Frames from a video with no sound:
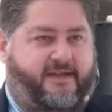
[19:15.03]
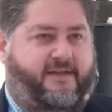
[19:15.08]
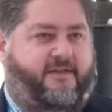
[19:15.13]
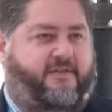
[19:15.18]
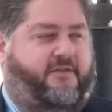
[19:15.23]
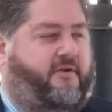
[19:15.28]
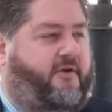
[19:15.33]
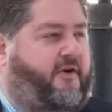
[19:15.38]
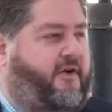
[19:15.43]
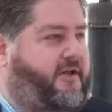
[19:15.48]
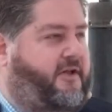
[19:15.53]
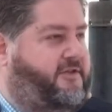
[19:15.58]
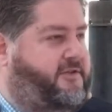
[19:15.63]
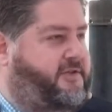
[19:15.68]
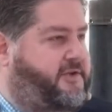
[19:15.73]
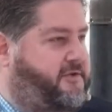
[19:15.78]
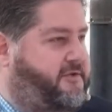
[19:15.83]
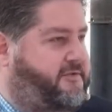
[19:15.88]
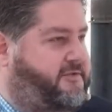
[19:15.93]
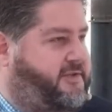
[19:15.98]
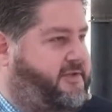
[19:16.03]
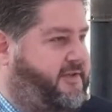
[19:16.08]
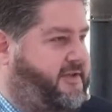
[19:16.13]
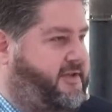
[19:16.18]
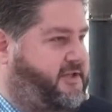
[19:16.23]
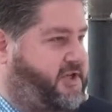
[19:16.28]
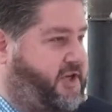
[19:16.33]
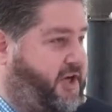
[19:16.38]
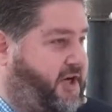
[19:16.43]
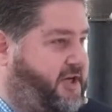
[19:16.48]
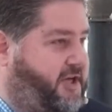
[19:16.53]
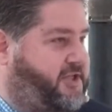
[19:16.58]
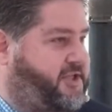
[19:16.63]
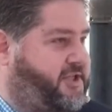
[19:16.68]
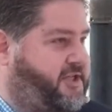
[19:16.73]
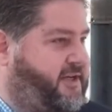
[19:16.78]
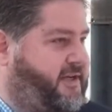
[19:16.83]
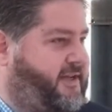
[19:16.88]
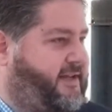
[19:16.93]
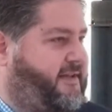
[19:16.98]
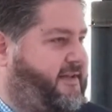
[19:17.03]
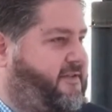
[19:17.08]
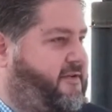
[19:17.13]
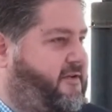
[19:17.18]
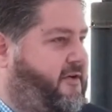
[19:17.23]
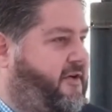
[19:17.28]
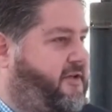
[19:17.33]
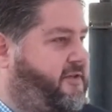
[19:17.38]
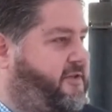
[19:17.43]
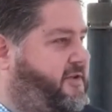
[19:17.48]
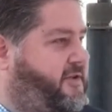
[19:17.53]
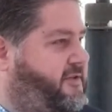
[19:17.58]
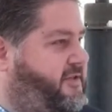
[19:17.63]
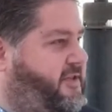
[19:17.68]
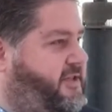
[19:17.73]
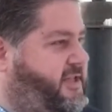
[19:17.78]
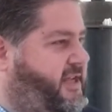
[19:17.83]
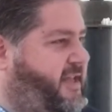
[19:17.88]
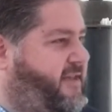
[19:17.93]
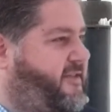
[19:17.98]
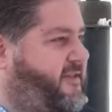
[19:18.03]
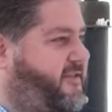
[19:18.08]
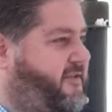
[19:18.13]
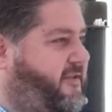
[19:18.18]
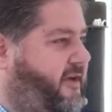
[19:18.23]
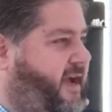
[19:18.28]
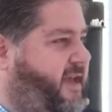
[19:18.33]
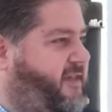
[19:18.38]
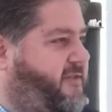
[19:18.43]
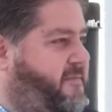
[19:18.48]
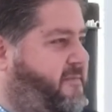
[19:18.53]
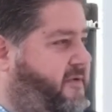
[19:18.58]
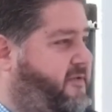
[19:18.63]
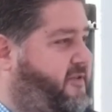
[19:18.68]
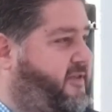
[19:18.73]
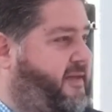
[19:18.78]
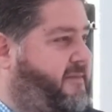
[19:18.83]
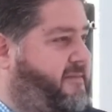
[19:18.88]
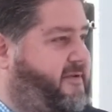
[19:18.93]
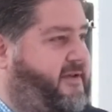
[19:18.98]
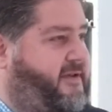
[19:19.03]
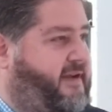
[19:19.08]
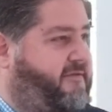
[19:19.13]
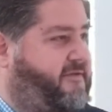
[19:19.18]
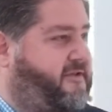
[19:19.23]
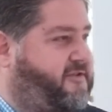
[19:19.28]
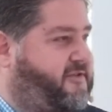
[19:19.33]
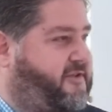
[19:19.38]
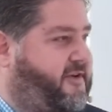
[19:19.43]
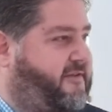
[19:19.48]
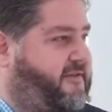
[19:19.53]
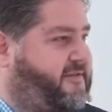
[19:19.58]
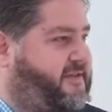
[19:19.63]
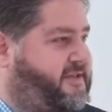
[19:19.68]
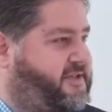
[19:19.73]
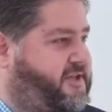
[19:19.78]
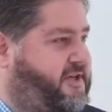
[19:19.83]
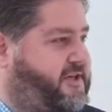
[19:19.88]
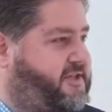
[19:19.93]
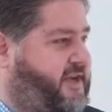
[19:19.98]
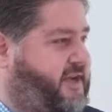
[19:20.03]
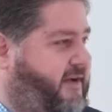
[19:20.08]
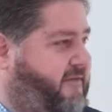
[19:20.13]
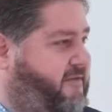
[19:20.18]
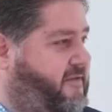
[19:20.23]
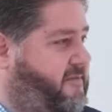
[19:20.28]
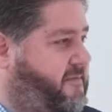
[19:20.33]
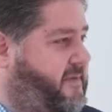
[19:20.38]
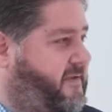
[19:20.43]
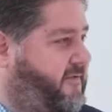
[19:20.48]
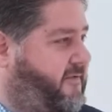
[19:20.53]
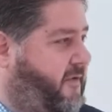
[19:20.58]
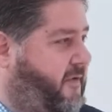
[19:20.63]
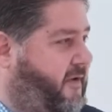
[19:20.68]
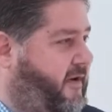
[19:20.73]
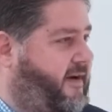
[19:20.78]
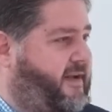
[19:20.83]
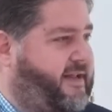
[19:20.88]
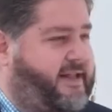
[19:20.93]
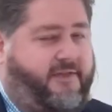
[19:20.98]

They're all new to the church. They're all new to Jesus Christ. Most of them have never served in church office before.